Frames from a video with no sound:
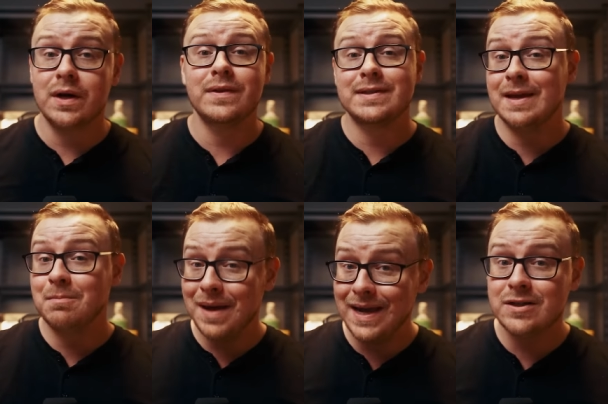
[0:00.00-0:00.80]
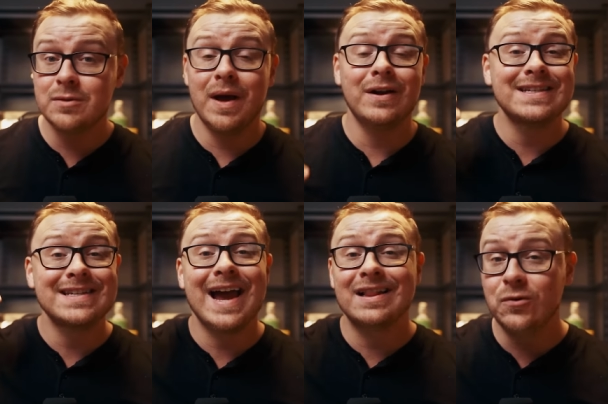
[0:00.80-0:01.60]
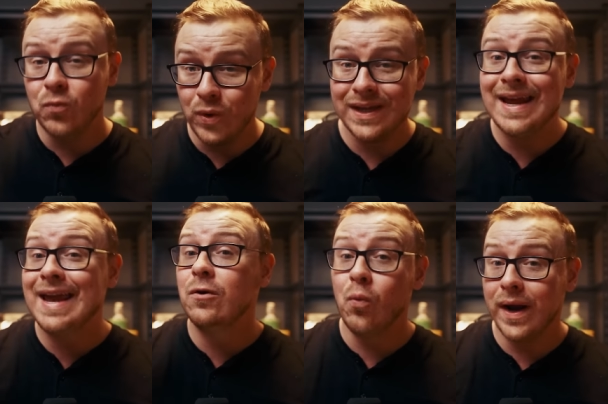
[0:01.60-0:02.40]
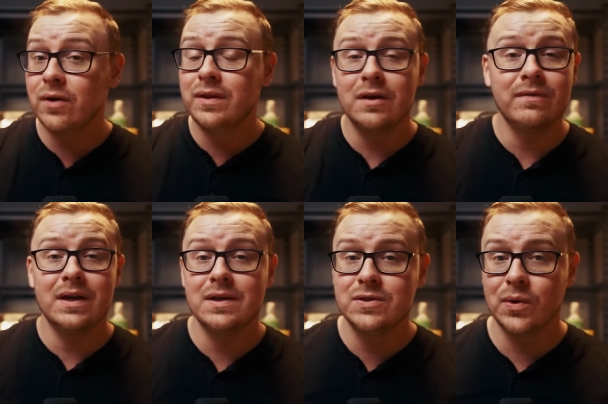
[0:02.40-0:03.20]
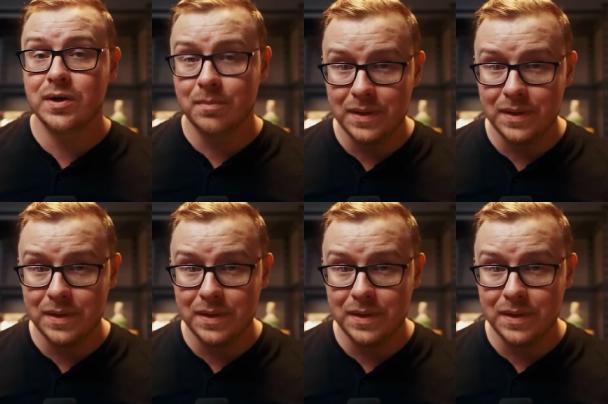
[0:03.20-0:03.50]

on the same page about exactly when and where the event is going to